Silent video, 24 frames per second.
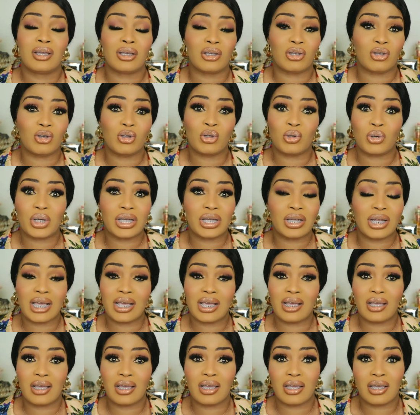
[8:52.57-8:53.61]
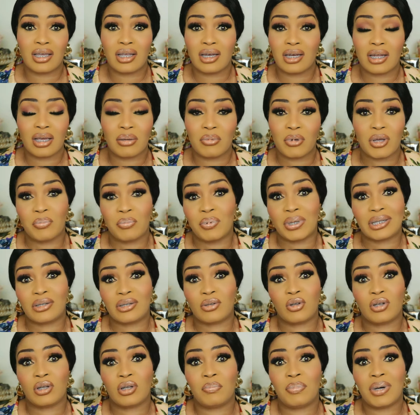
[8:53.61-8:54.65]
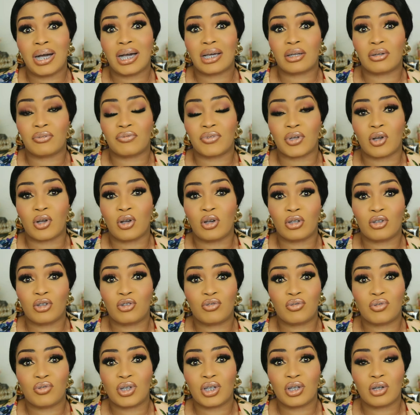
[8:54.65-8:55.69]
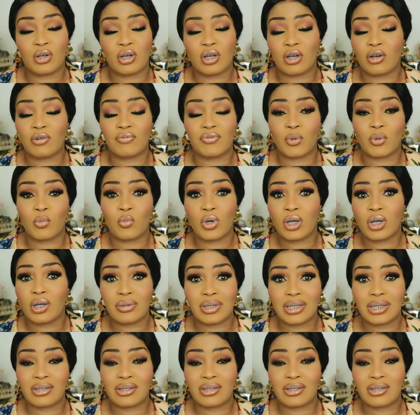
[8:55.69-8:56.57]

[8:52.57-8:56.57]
you know, in, uh, in a, a particular part of the country or of the world.